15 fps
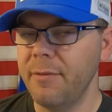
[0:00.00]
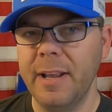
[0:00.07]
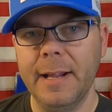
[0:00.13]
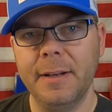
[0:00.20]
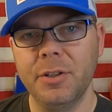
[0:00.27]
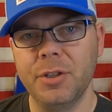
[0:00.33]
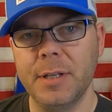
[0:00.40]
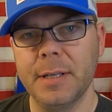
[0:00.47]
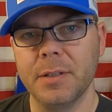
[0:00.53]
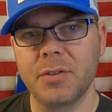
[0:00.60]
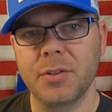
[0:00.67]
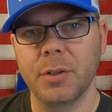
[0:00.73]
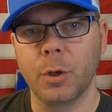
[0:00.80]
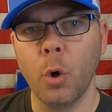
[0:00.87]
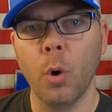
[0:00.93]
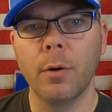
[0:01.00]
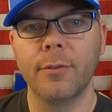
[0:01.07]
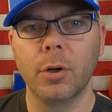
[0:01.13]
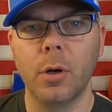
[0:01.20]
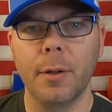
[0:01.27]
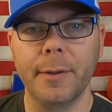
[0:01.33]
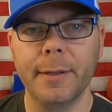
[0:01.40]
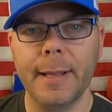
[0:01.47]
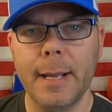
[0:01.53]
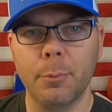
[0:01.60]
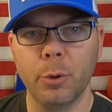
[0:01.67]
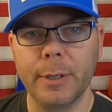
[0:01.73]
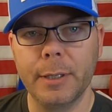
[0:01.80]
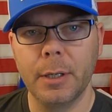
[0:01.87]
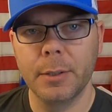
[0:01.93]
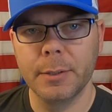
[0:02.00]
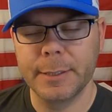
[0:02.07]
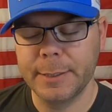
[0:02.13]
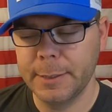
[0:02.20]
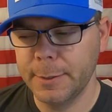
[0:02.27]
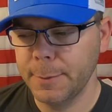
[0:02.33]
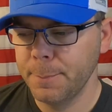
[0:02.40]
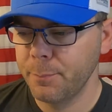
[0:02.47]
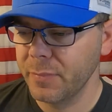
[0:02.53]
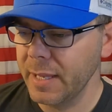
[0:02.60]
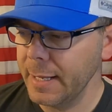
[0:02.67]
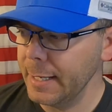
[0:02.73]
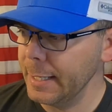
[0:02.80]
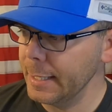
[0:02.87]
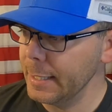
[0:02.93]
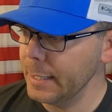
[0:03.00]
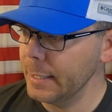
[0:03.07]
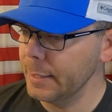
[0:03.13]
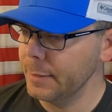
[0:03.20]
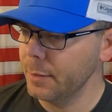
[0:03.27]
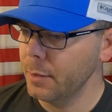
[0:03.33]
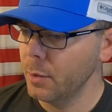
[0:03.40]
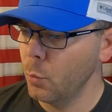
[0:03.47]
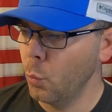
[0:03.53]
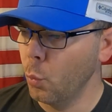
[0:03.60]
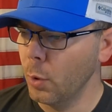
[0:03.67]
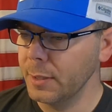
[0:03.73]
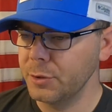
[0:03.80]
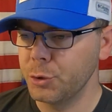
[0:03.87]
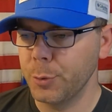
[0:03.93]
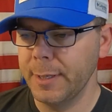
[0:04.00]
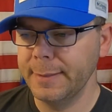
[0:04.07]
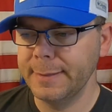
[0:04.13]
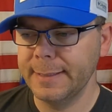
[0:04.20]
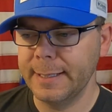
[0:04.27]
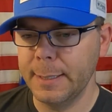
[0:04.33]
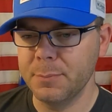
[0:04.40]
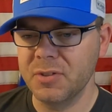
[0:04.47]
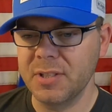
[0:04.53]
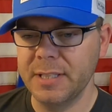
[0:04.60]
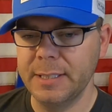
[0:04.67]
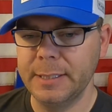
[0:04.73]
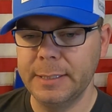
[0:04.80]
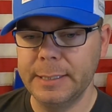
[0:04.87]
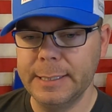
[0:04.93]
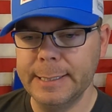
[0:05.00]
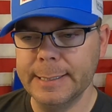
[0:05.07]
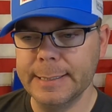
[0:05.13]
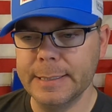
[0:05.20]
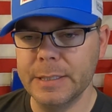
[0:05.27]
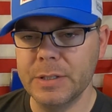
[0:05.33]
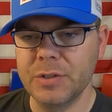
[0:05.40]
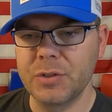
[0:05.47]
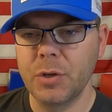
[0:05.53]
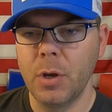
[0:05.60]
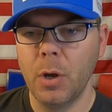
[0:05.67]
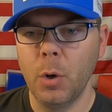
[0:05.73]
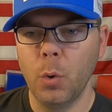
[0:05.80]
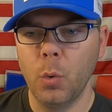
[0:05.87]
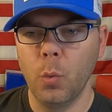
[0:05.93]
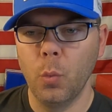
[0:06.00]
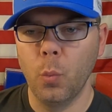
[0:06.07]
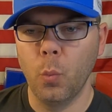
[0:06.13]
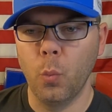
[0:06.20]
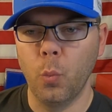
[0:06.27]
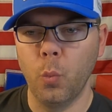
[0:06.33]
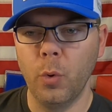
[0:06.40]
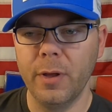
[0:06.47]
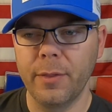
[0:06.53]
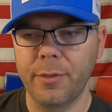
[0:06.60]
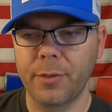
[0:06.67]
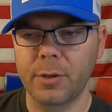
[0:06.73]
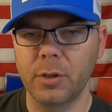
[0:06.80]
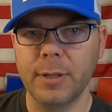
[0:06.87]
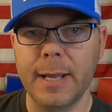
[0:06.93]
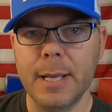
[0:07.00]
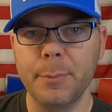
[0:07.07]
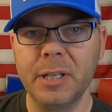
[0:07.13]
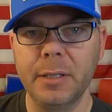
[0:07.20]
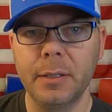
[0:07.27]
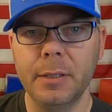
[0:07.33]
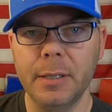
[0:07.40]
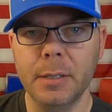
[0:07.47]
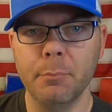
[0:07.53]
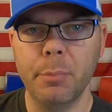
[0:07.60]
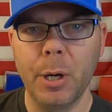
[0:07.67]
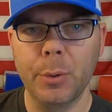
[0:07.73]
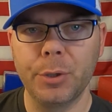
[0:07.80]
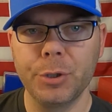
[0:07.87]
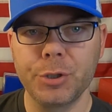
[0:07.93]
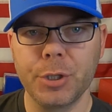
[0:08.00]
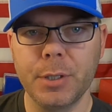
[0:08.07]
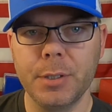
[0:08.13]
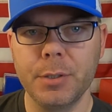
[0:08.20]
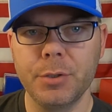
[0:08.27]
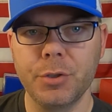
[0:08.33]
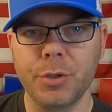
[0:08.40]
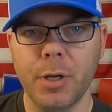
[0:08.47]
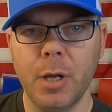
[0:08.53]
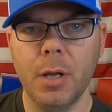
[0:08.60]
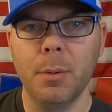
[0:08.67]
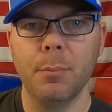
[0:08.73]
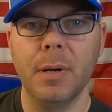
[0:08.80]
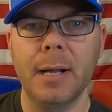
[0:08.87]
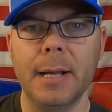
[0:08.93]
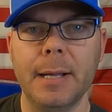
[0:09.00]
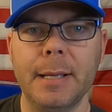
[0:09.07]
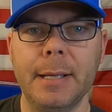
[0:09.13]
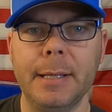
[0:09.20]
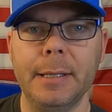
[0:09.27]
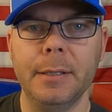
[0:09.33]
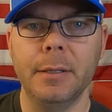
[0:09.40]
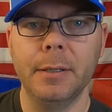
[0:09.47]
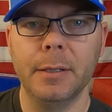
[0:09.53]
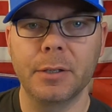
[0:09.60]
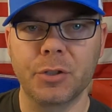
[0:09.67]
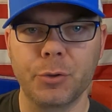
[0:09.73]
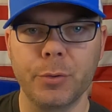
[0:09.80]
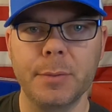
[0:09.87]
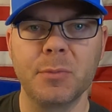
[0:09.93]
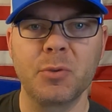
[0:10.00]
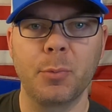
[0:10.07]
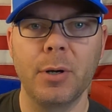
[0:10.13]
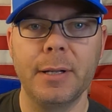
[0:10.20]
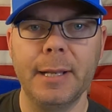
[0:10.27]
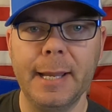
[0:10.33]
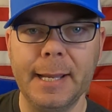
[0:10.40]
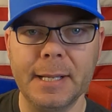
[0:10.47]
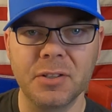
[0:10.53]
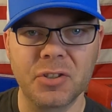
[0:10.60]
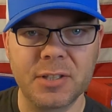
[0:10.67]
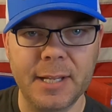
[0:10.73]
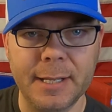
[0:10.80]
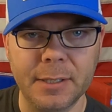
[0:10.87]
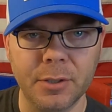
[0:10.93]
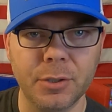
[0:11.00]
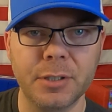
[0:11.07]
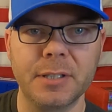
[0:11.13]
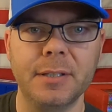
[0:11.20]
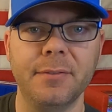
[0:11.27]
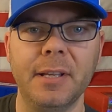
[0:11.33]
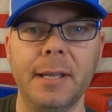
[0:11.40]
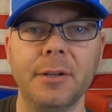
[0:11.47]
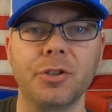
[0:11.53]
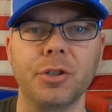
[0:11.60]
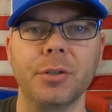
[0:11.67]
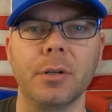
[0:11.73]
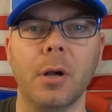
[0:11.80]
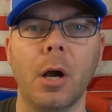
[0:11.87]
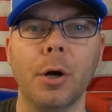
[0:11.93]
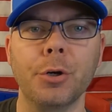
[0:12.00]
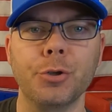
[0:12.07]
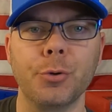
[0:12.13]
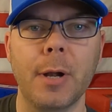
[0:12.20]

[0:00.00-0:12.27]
I've had a chance to go over all the lab radar data, and one trend that I'm seeing is with climbing in powder charge, my extreme spread and standard deviation are